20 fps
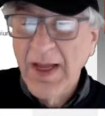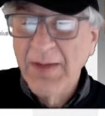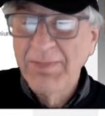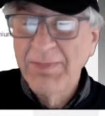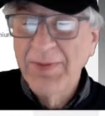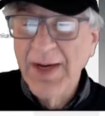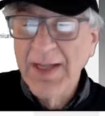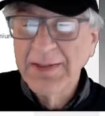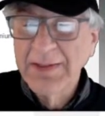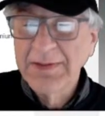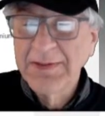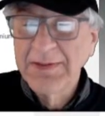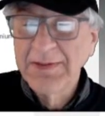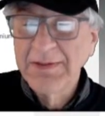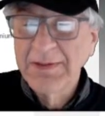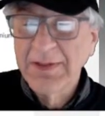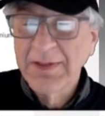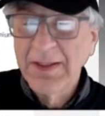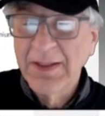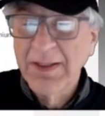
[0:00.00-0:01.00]
button,
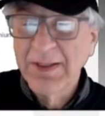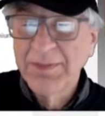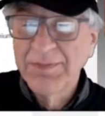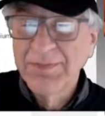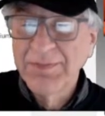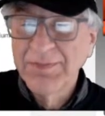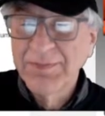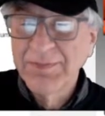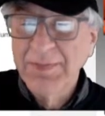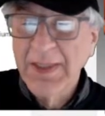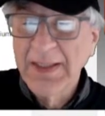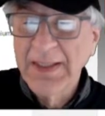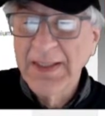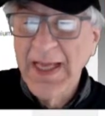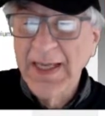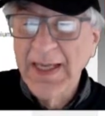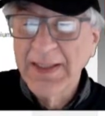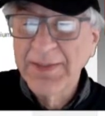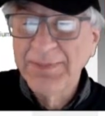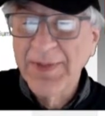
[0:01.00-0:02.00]
an
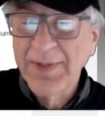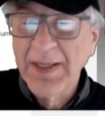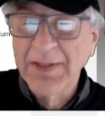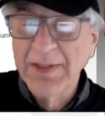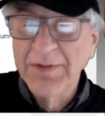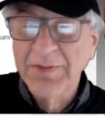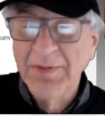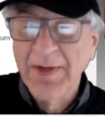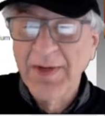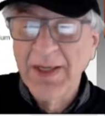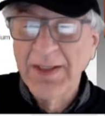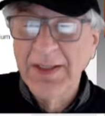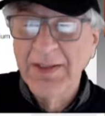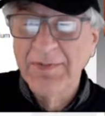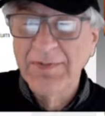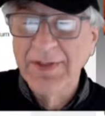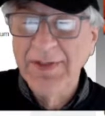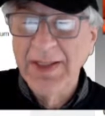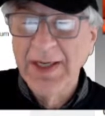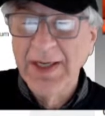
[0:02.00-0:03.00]
edit button right
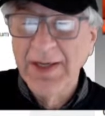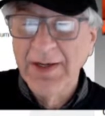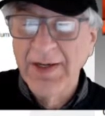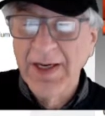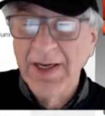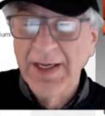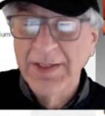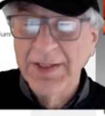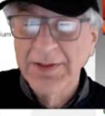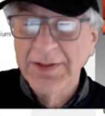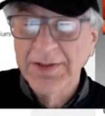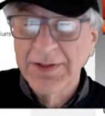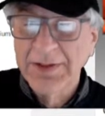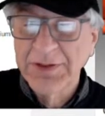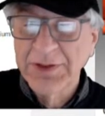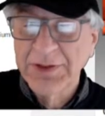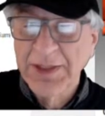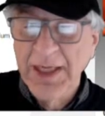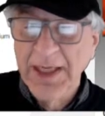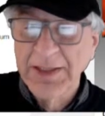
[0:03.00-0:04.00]
over there, and you can
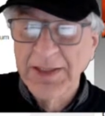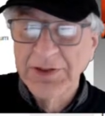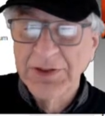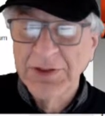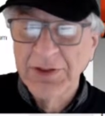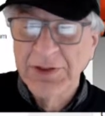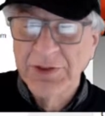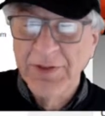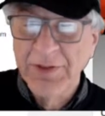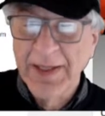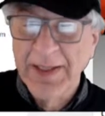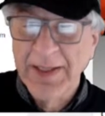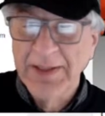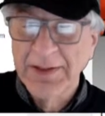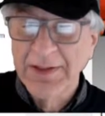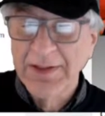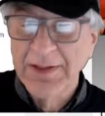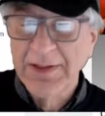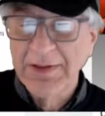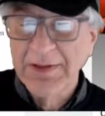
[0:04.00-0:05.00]
change the
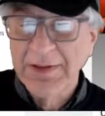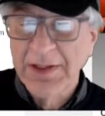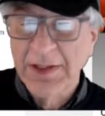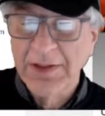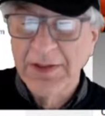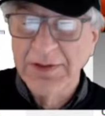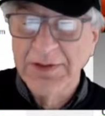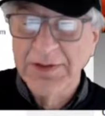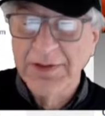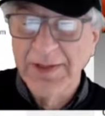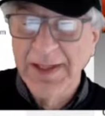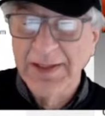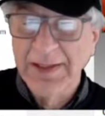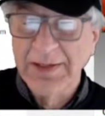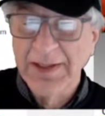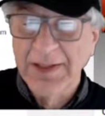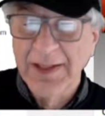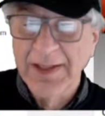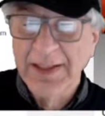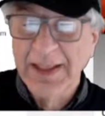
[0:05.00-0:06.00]
trailer. It's called a
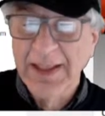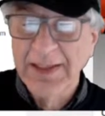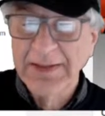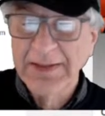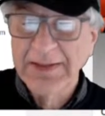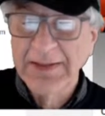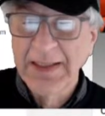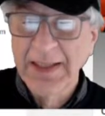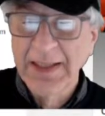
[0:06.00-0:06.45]
trailer, I guess.